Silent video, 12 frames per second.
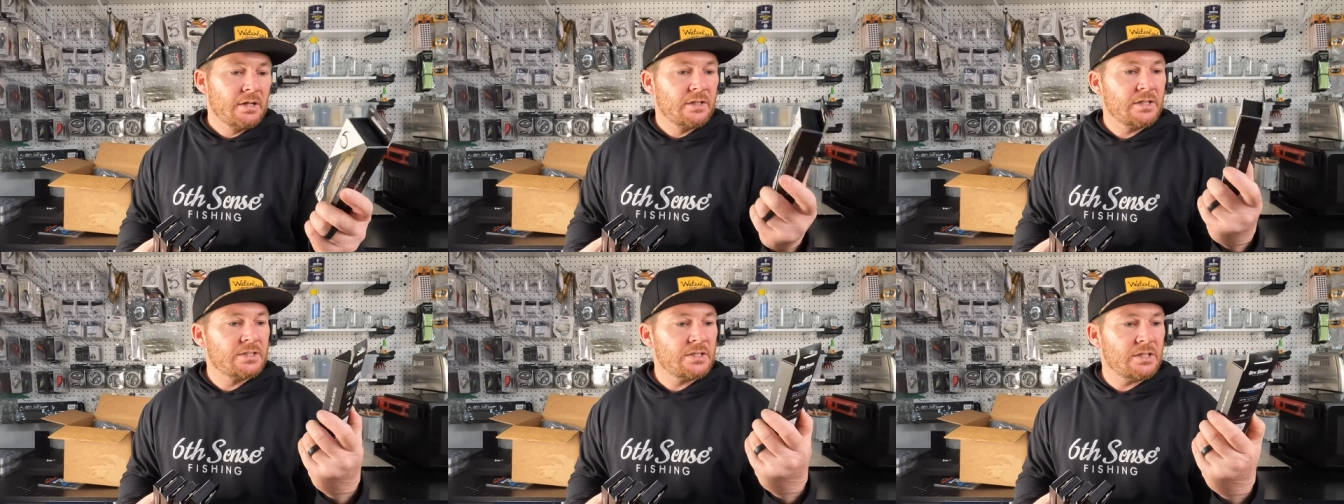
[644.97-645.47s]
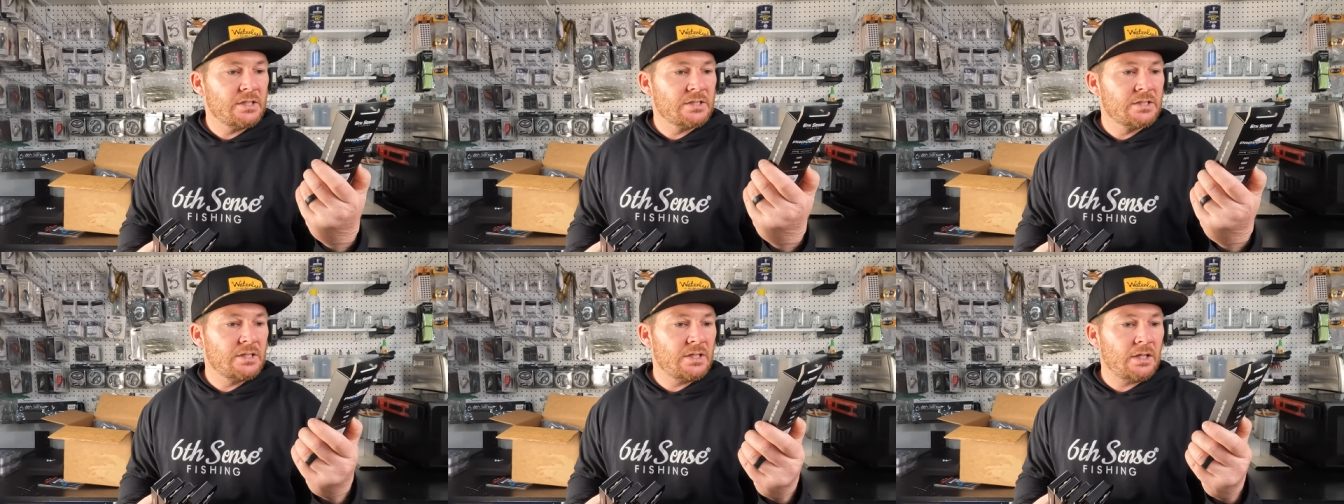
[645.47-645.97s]
This
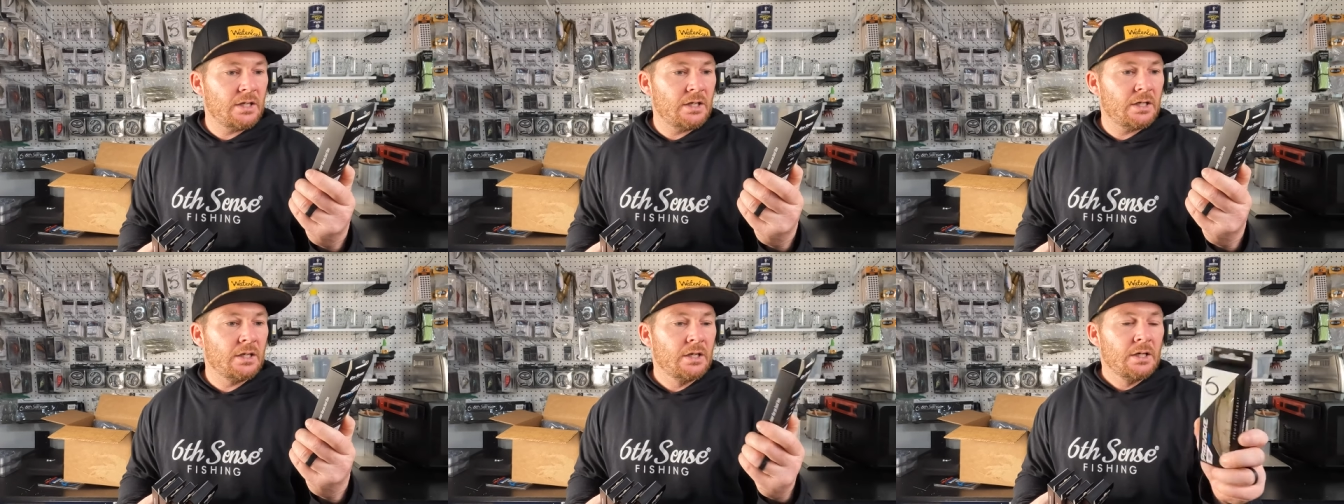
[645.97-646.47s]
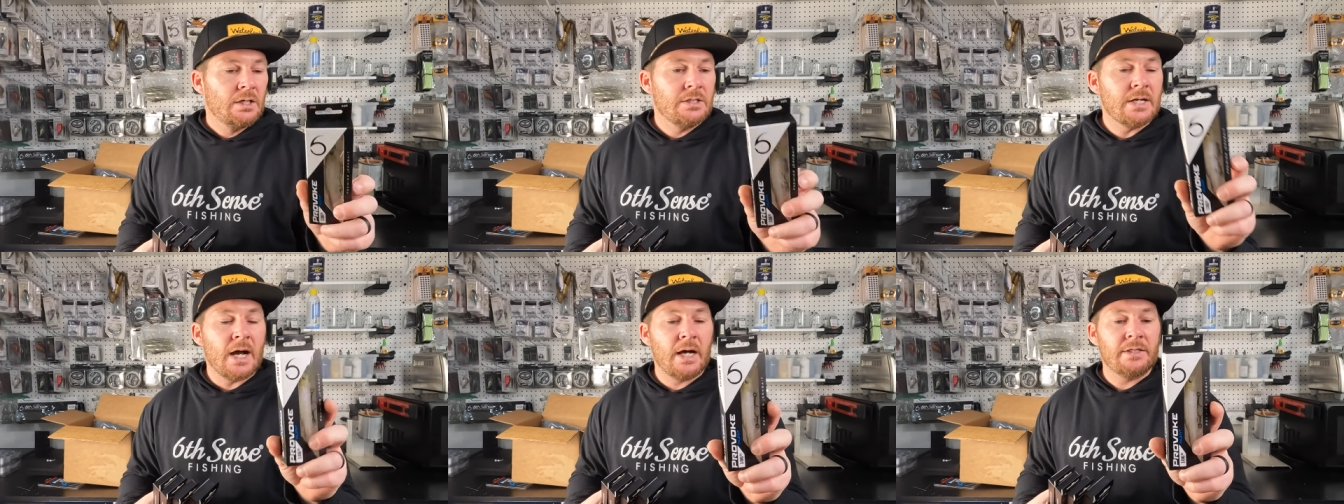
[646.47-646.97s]
is the
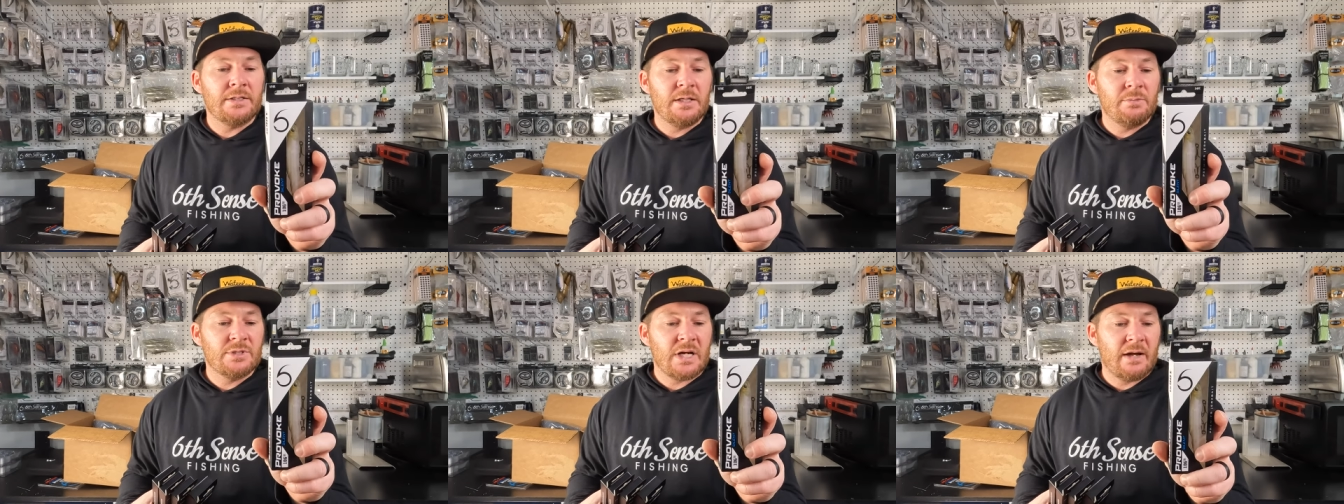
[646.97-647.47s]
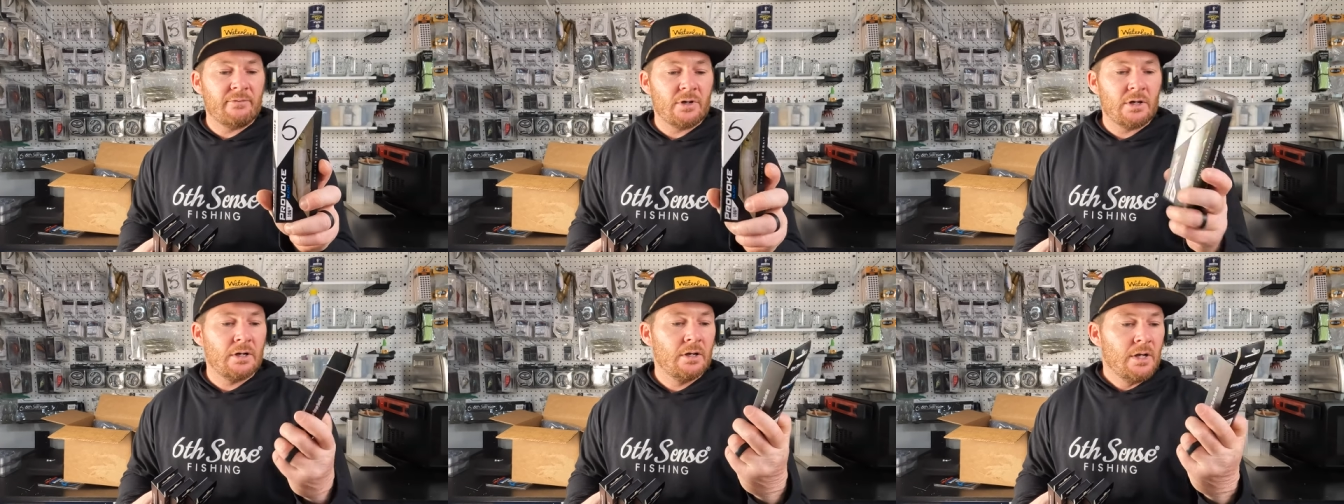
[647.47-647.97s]
non-deep
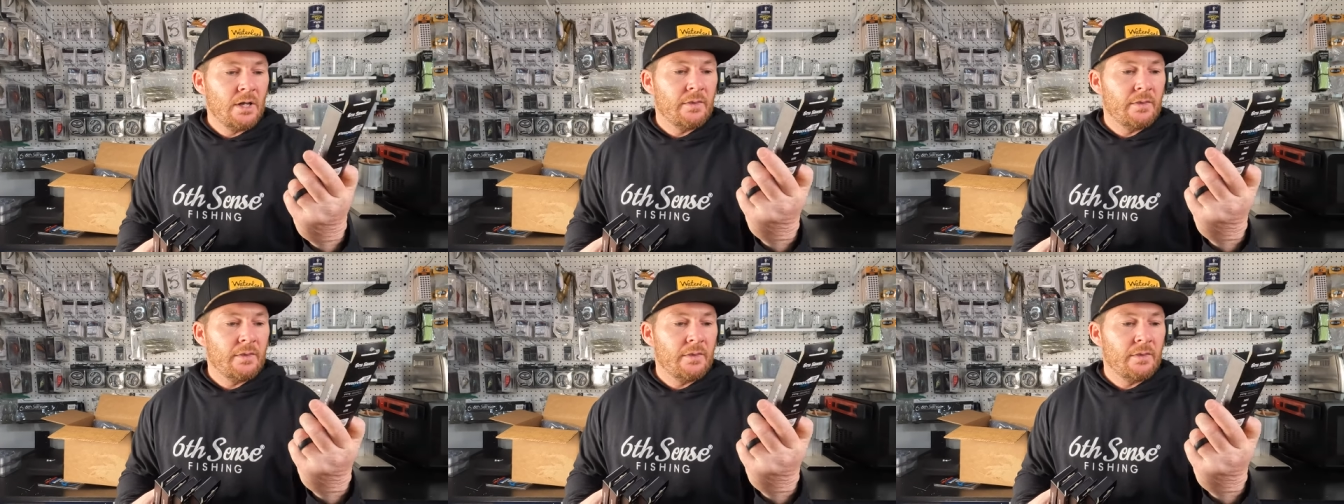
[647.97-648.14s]
diver.